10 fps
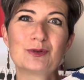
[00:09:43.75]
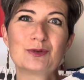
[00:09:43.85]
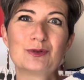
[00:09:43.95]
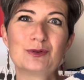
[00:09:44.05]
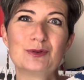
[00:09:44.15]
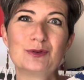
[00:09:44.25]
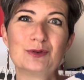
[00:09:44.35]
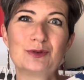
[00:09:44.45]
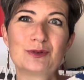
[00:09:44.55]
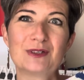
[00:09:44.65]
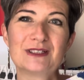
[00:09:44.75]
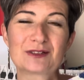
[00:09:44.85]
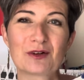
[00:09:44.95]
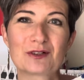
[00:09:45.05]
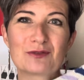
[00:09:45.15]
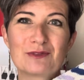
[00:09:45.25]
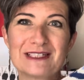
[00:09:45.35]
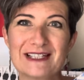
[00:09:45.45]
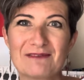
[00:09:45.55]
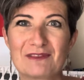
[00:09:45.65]
who is going to
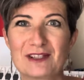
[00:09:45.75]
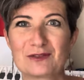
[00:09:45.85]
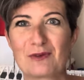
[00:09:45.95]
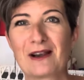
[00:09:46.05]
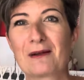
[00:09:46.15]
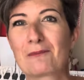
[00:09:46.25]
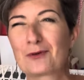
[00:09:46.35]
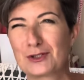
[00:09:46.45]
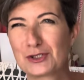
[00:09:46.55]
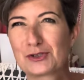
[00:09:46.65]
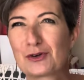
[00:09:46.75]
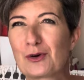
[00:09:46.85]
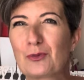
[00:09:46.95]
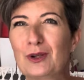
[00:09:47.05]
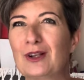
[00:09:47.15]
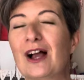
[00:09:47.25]
receive this one i'm pretty sure will